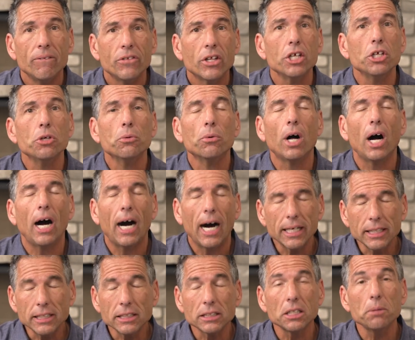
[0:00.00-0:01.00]
that you will
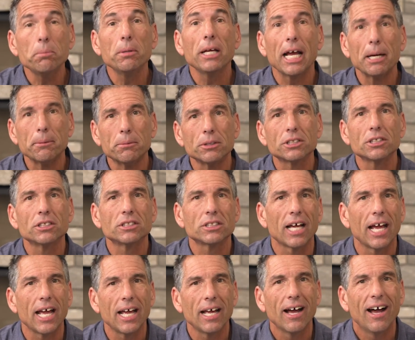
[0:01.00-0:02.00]
honestly be able to
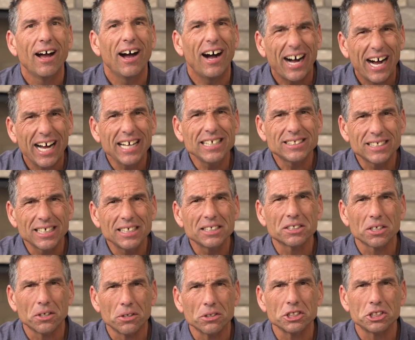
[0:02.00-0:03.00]
say, I sense
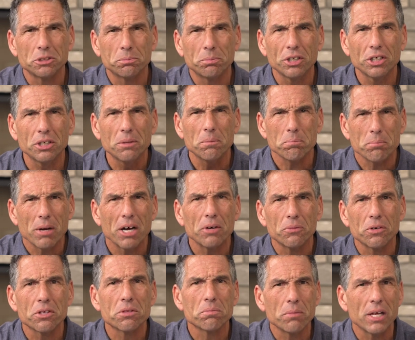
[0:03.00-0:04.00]
the Holy Spirit met
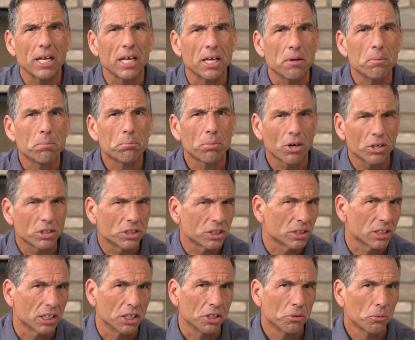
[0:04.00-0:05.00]
with me
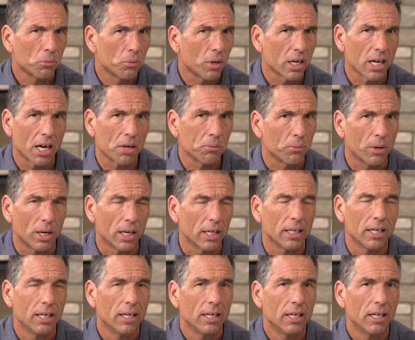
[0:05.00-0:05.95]
personally, one-on-one.